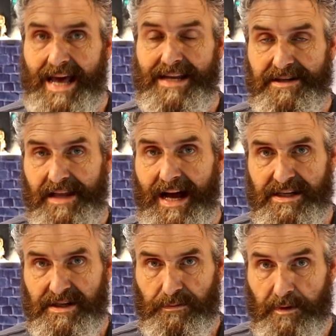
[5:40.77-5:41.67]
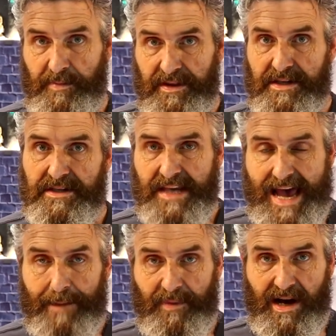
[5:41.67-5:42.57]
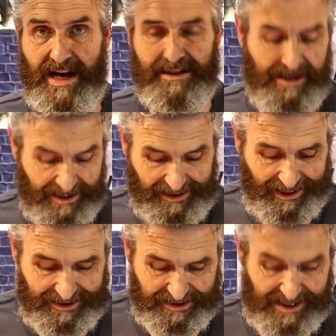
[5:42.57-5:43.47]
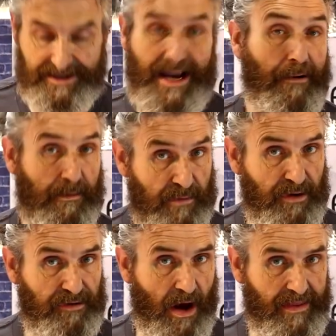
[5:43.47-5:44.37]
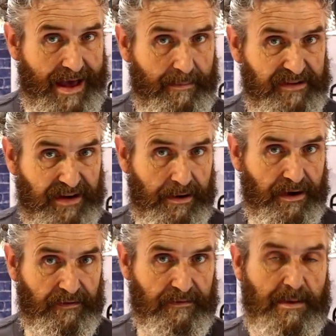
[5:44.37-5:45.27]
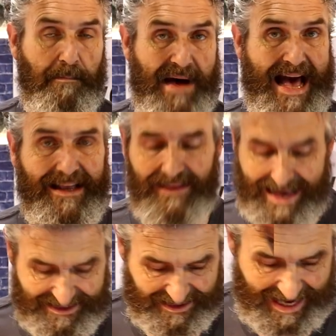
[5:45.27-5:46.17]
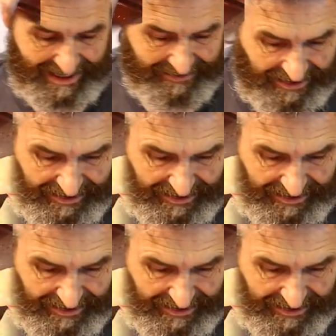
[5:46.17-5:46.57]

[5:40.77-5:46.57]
the headstock since we put this cap on and since I removed all that material from the back last night.